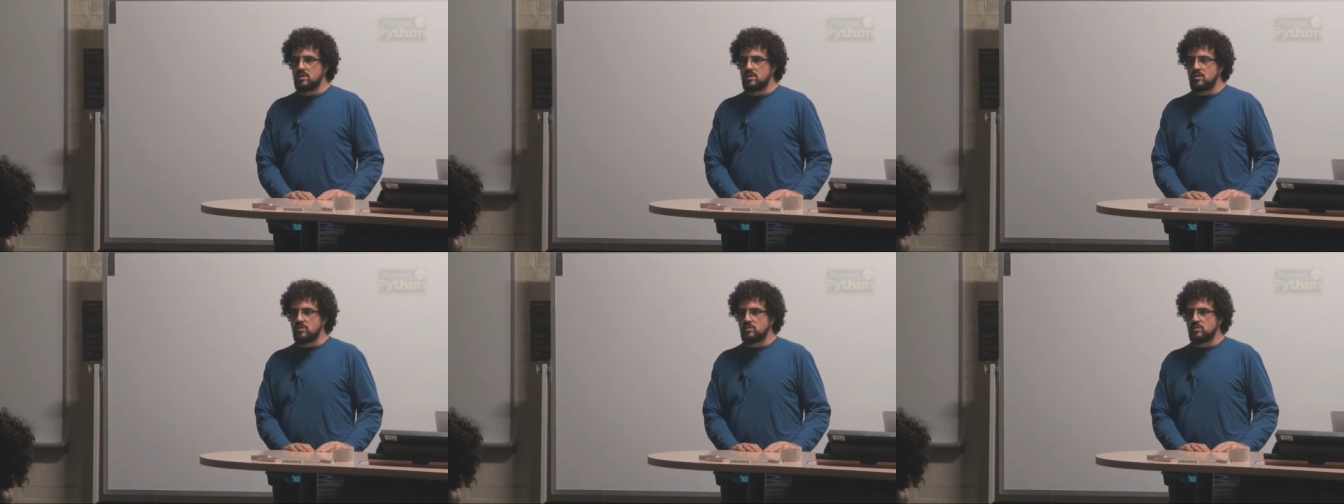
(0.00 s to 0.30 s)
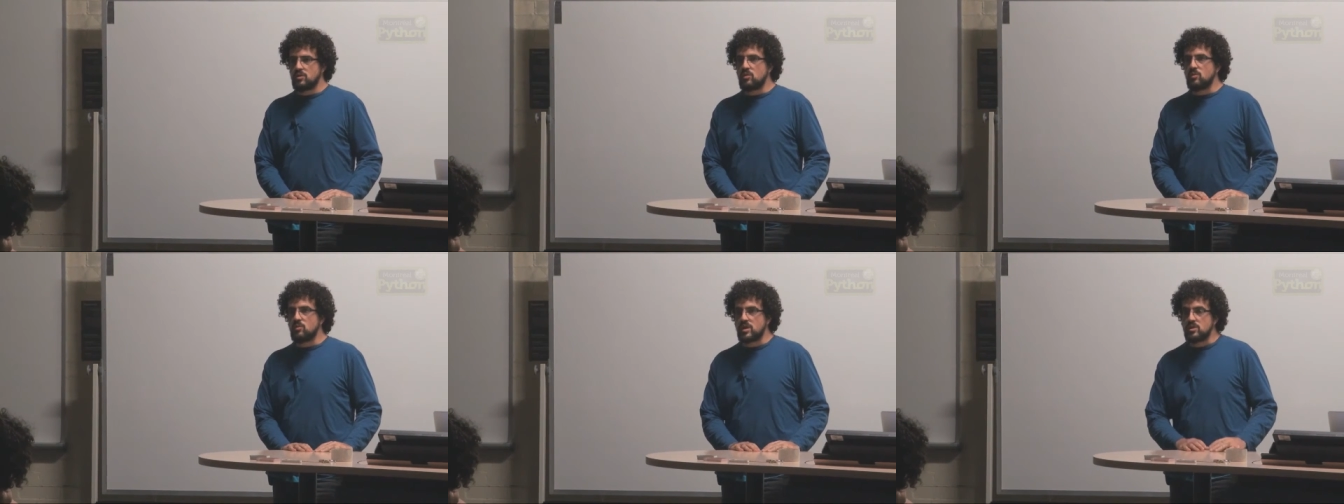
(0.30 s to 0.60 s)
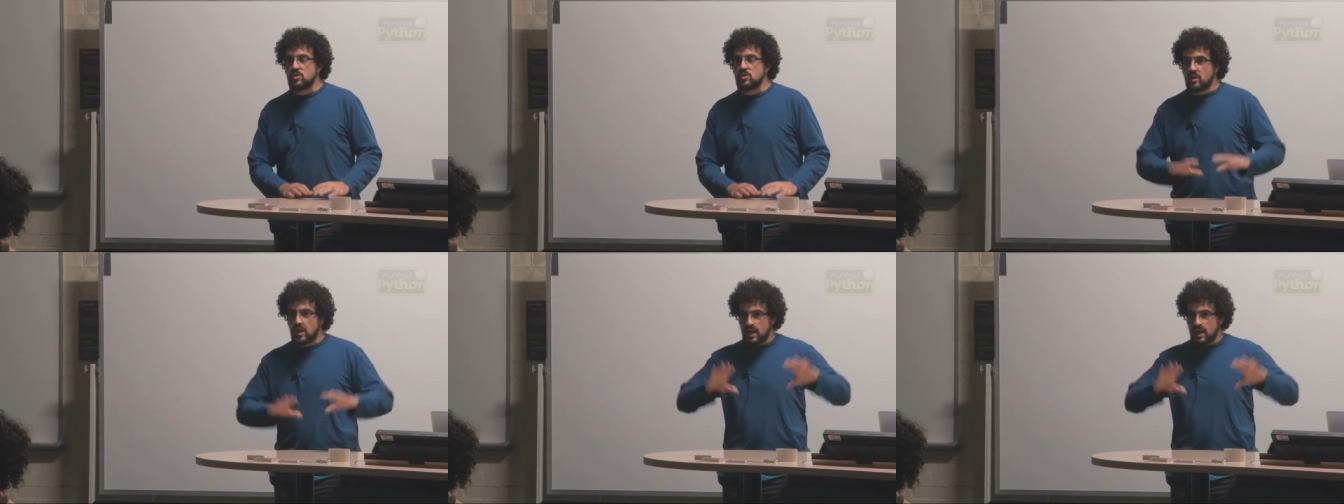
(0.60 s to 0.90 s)
So
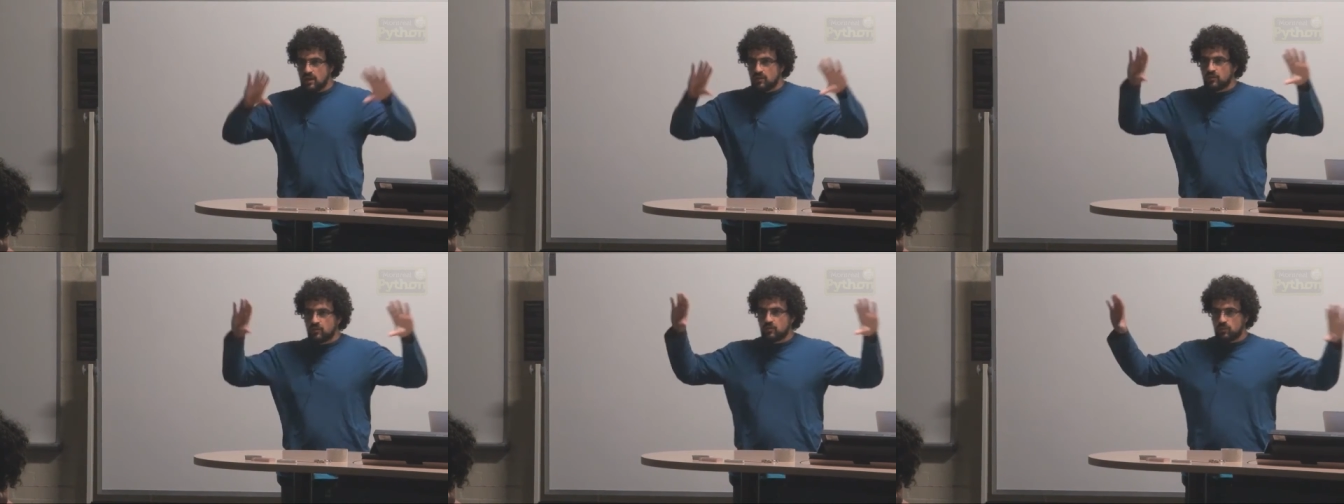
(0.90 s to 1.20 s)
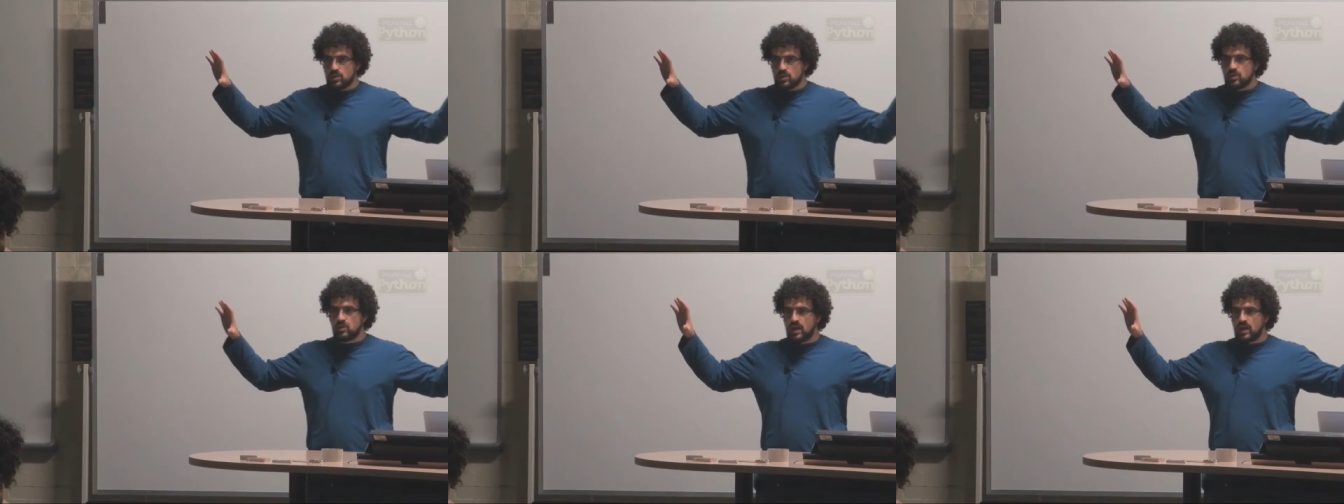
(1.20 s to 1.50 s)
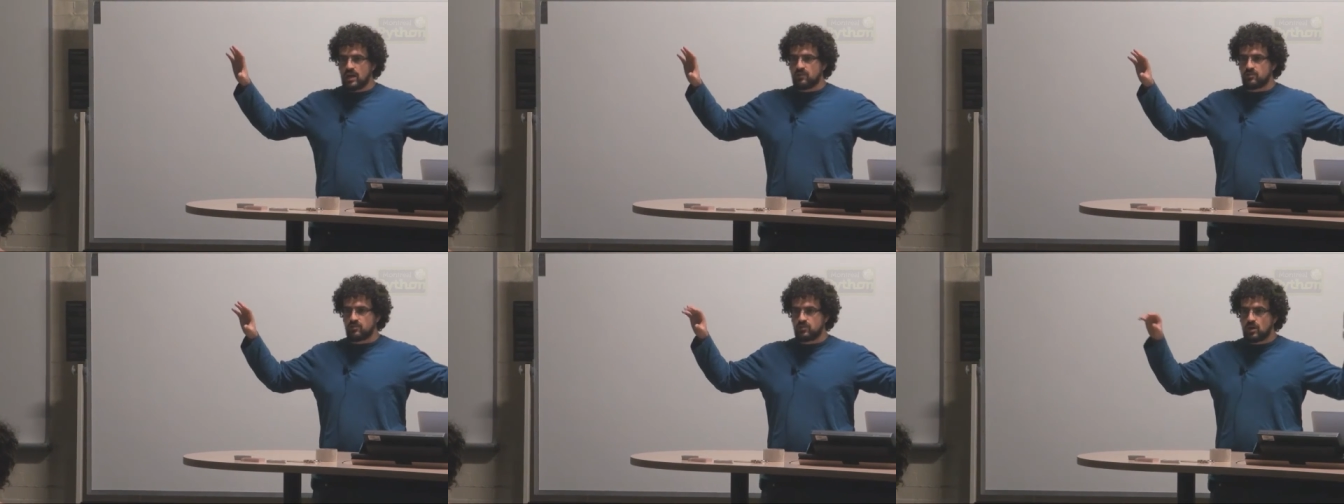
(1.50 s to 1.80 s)
when you have when you
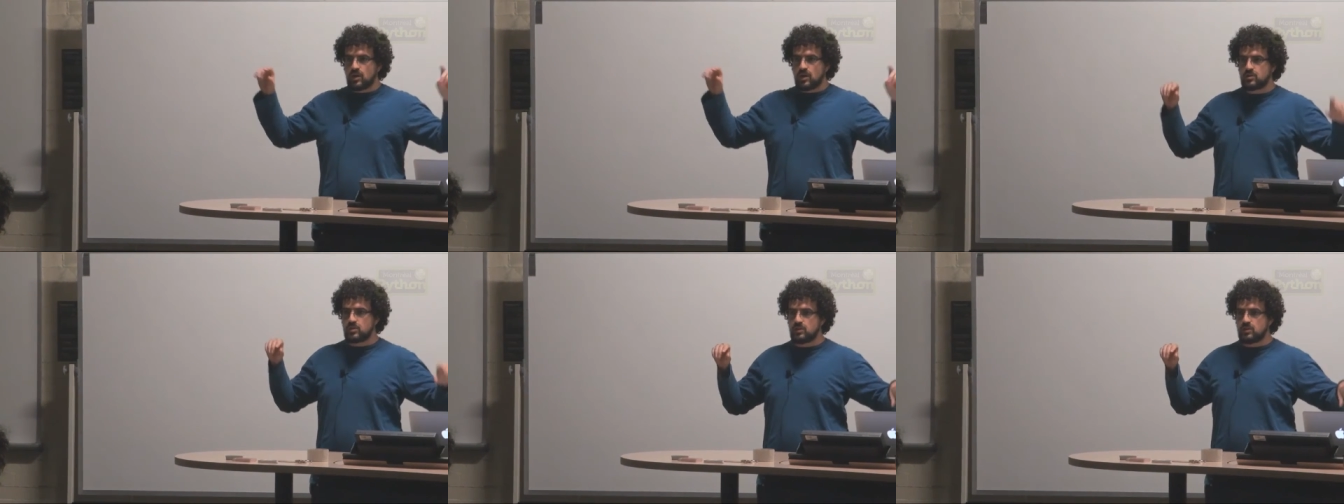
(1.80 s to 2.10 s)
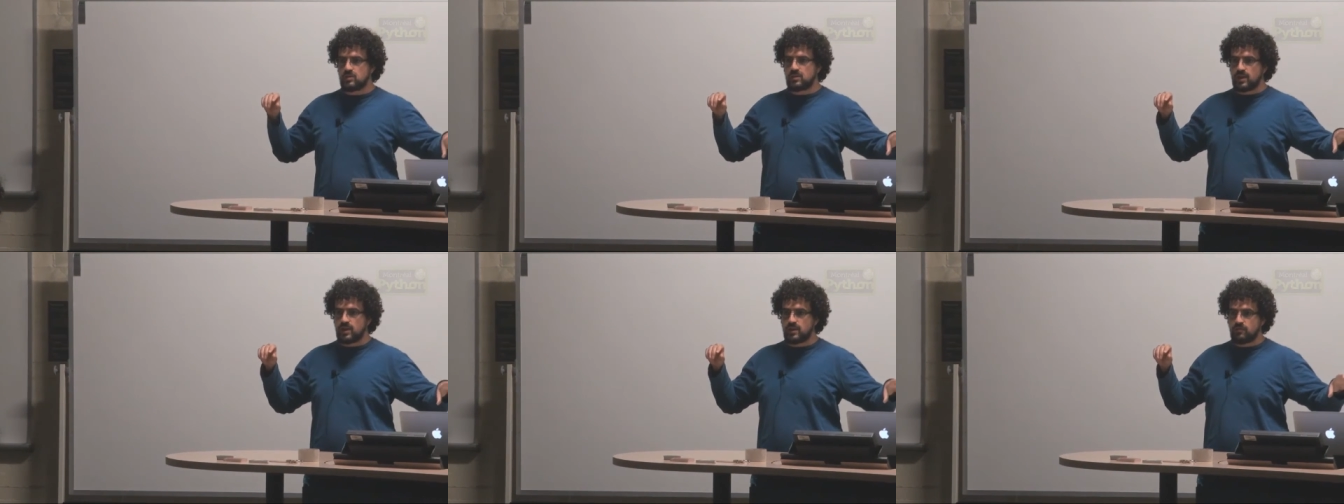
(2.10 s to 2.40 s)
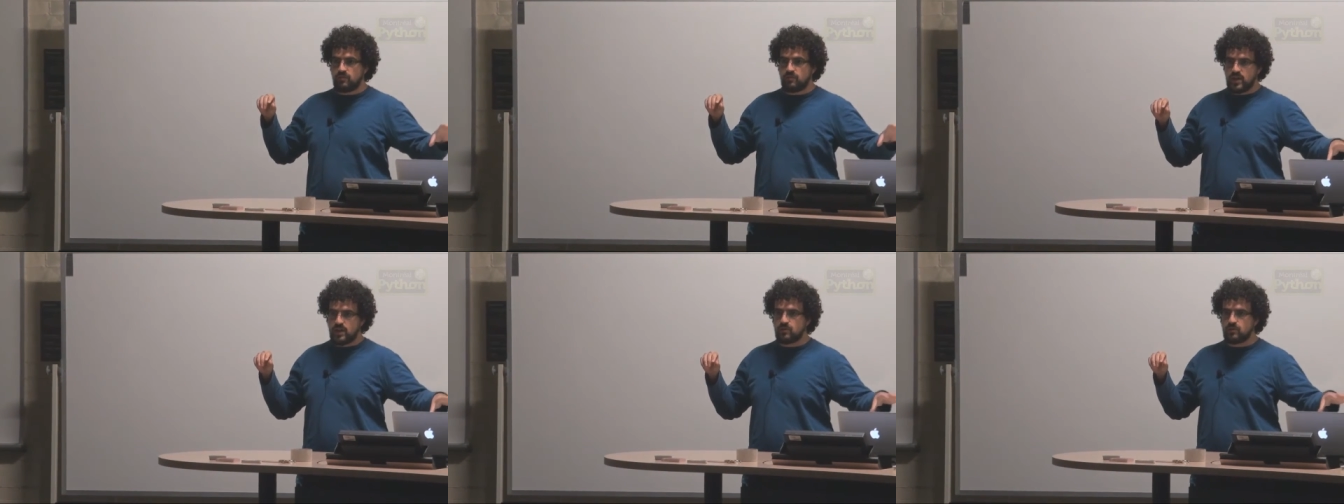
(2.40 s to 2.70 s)
have not just
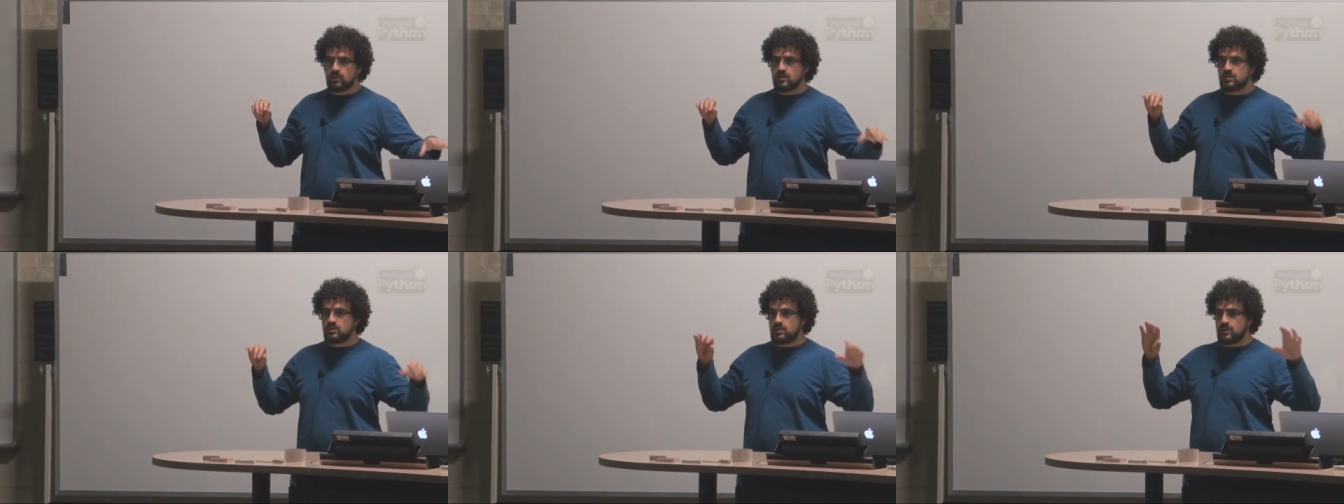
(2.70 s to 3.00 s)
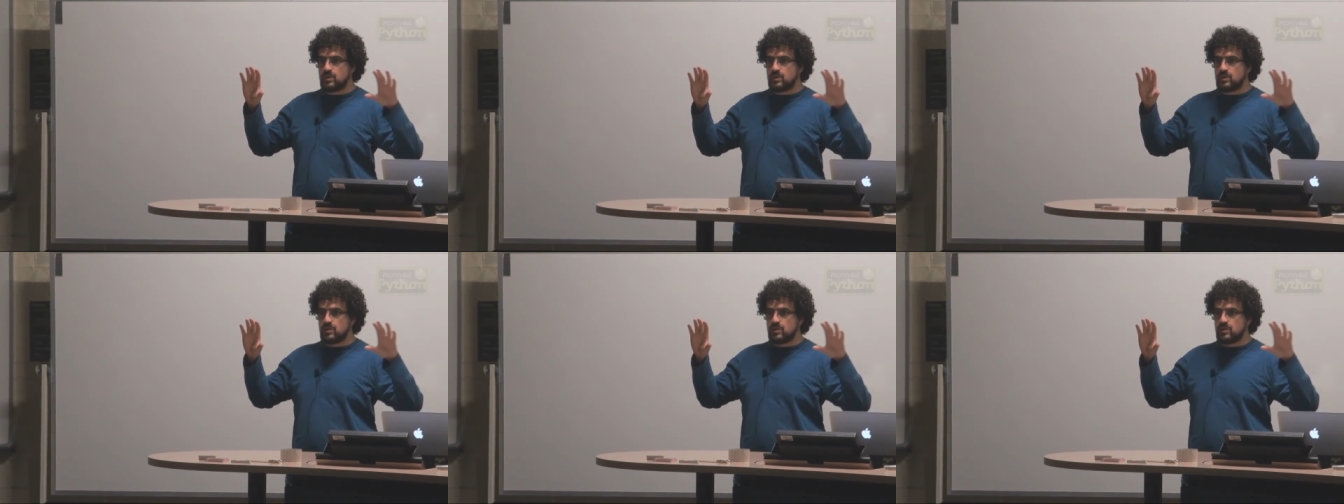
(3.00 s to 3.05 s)
like vagrant,